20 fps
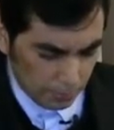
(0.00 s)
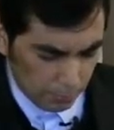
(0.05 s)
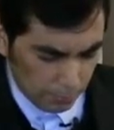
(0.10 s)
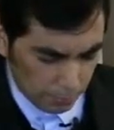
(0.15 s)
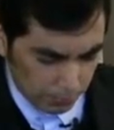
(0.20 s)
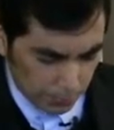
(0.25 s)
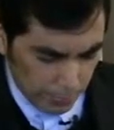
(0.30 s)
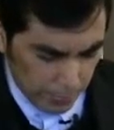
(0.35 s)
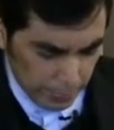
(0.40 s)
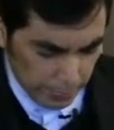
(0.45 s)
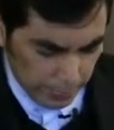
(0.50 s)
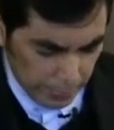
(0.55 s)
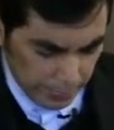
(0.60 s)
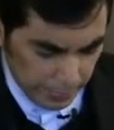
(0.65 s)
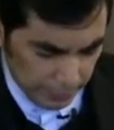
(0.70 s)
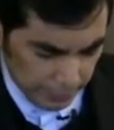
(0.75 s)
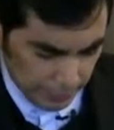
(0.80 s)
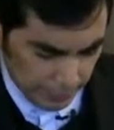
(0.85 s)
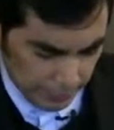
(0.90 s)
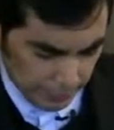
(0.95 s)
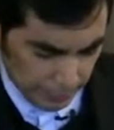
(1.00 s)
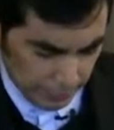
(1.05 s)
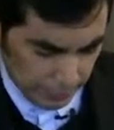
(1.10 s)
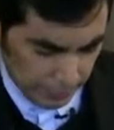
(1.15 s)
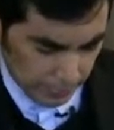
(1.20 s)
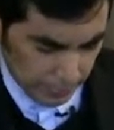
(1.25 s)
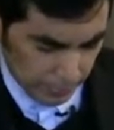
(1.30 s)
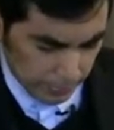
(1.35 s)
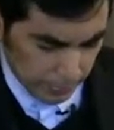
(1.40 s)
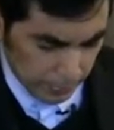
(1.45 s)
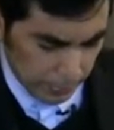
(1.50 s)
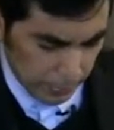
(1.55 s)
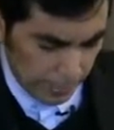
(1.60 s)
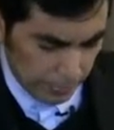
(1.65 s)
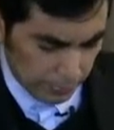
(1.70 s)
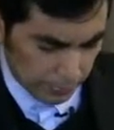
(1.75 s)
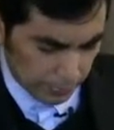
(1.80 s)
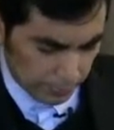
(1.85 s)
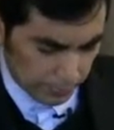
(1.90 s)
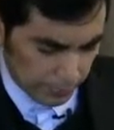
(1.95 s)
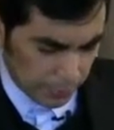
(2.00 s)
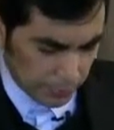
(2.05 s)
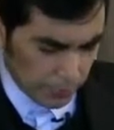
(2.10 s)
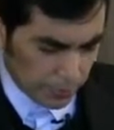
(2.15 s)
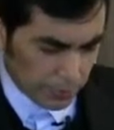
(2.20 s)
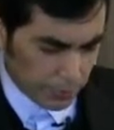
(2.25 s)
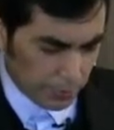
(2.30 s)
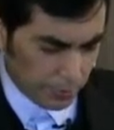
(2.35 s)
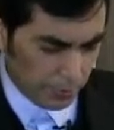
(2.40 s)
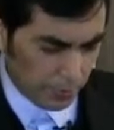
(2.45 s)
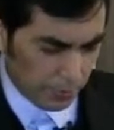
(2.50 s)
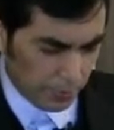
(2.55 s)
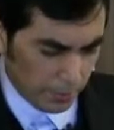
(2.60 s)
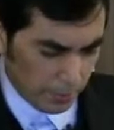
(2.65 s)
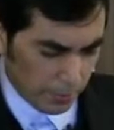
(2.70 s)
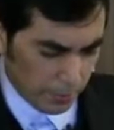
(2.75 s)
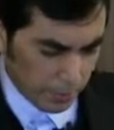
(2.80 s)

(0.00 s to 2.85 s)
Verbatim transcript: already living in that repetition.